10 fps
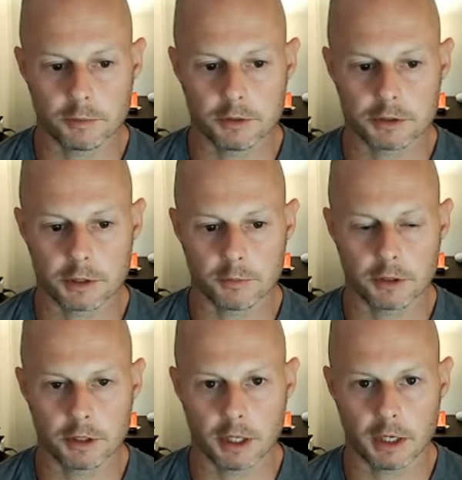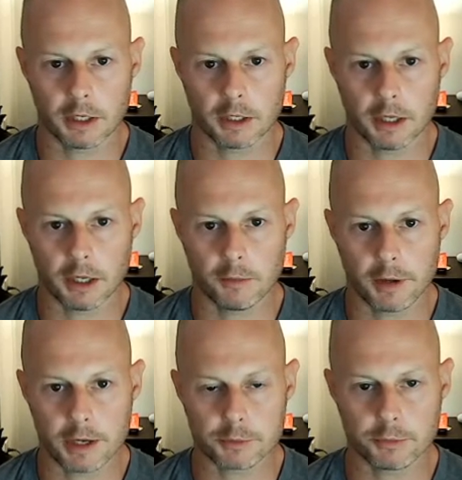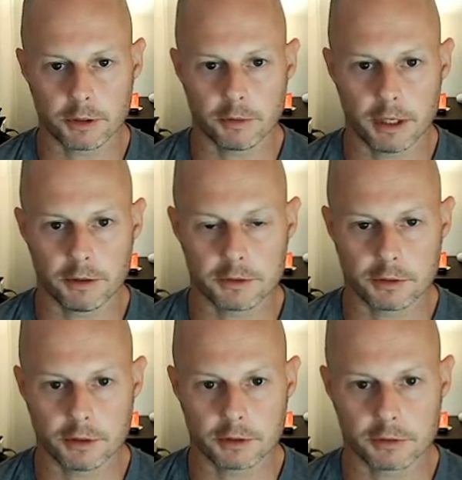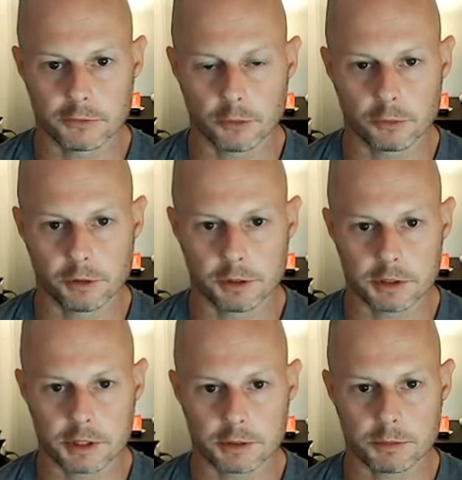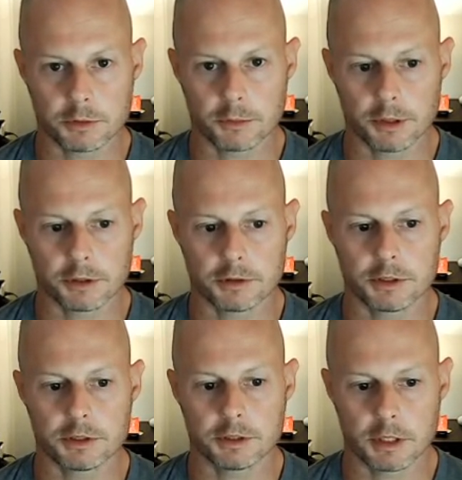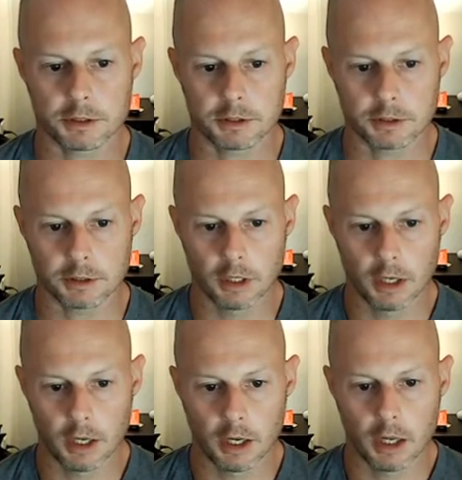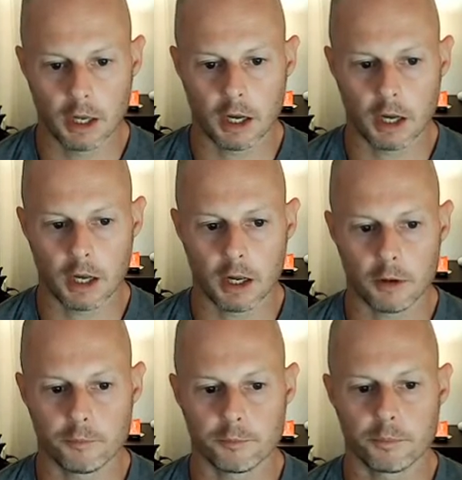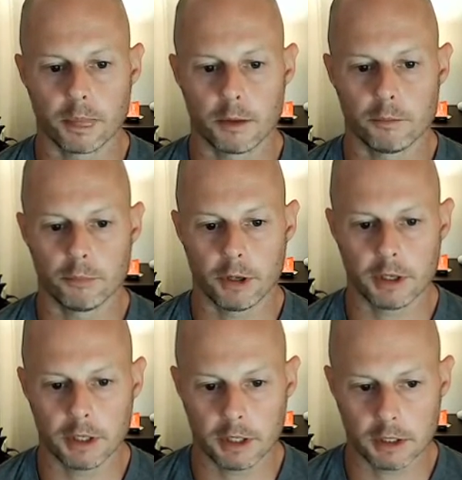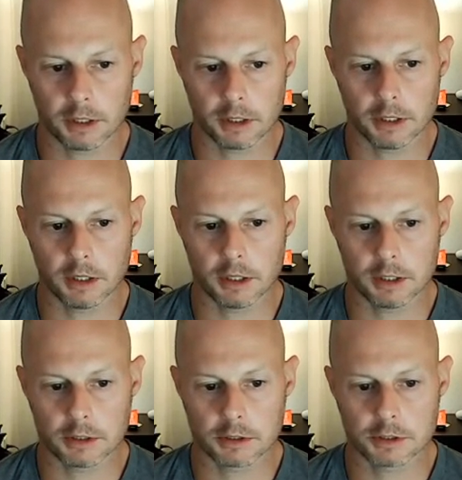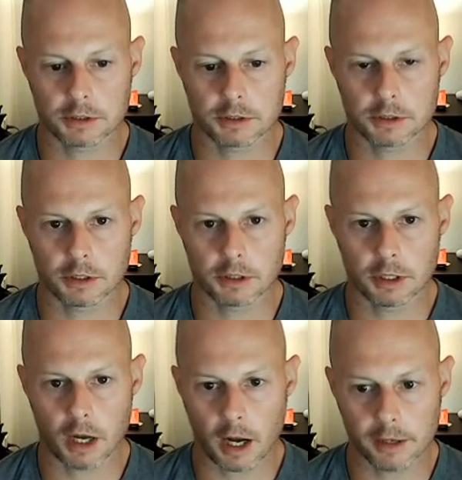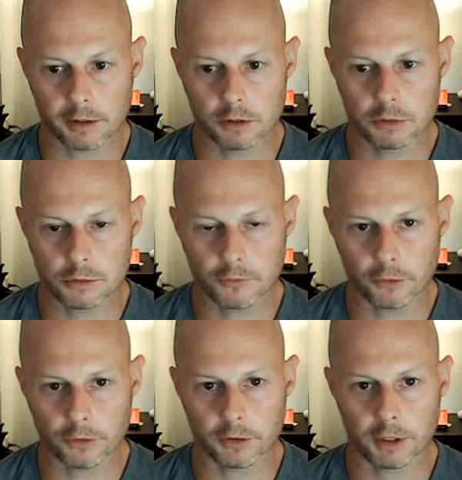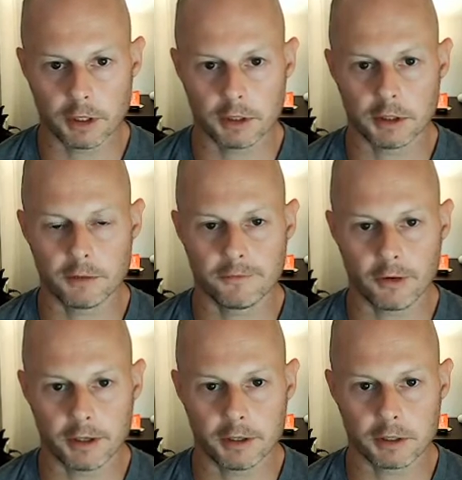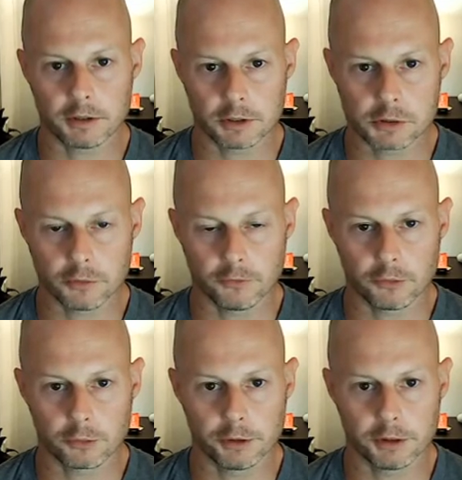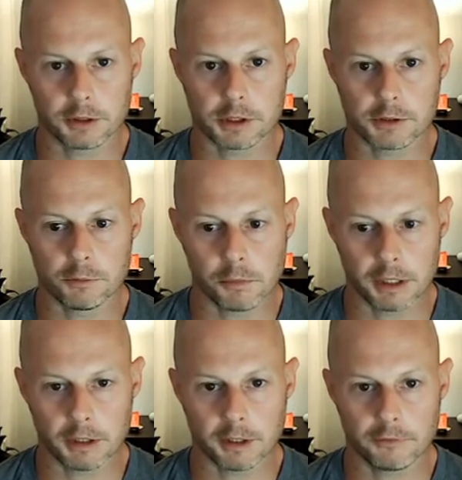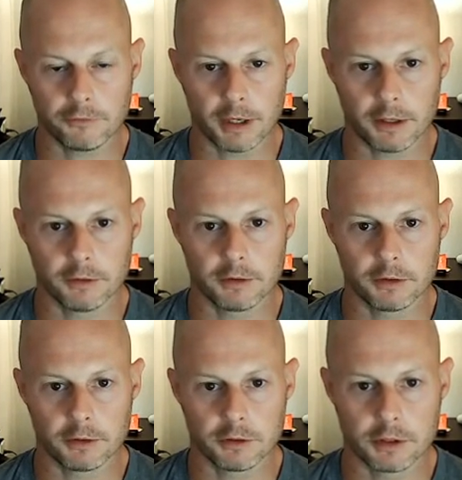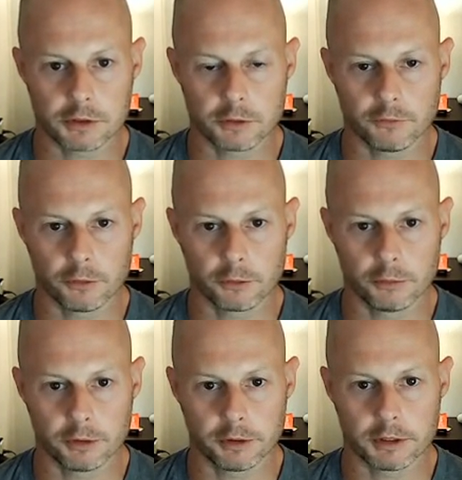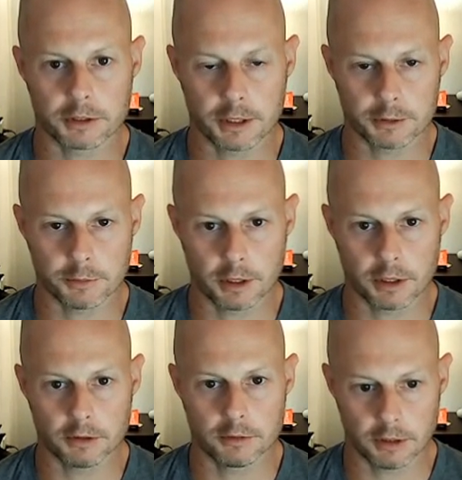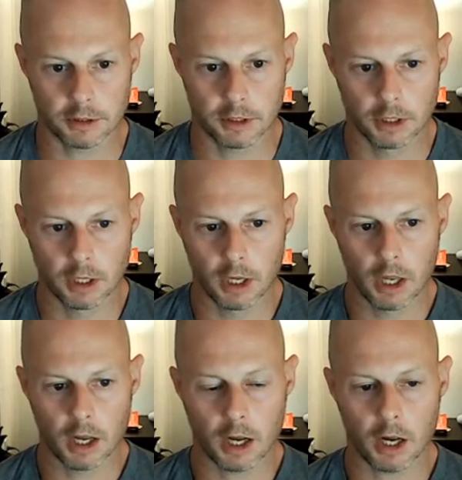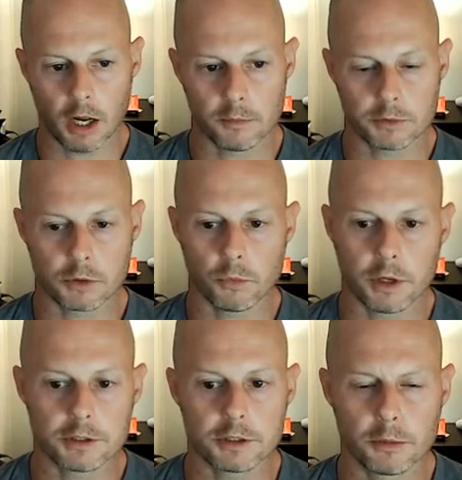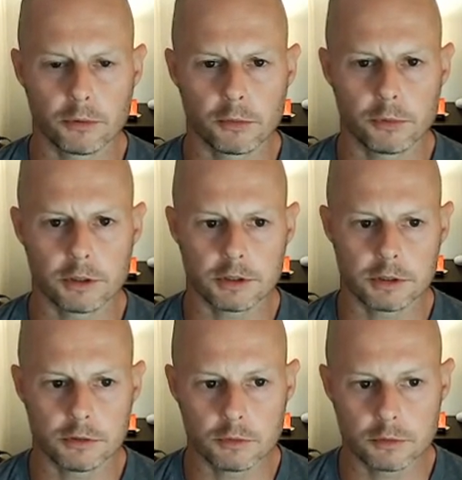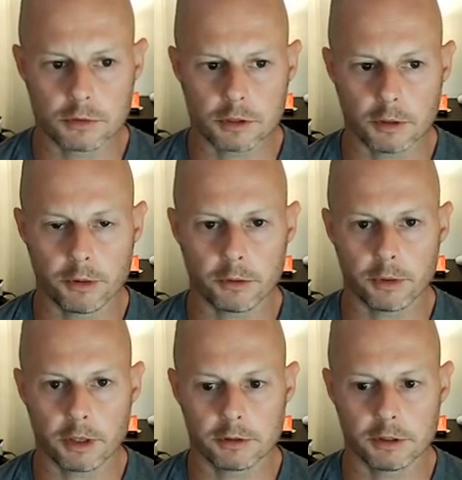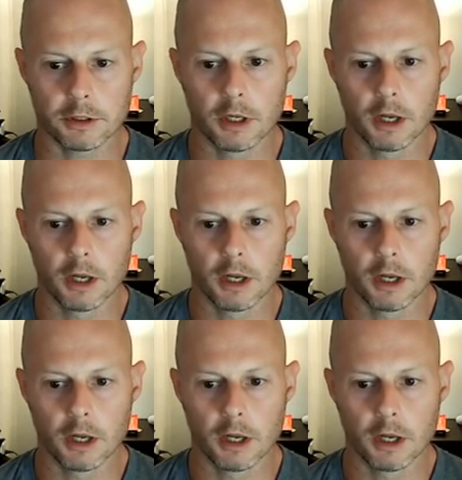It's something that hasn't been around as long as vulnerability assessments or penetration testing, um, but it is highly useful in finding additional vulnerabilities that you might not have found in your initial vulnerability assessment that you did. So when is it appropriate to use a bug bounty?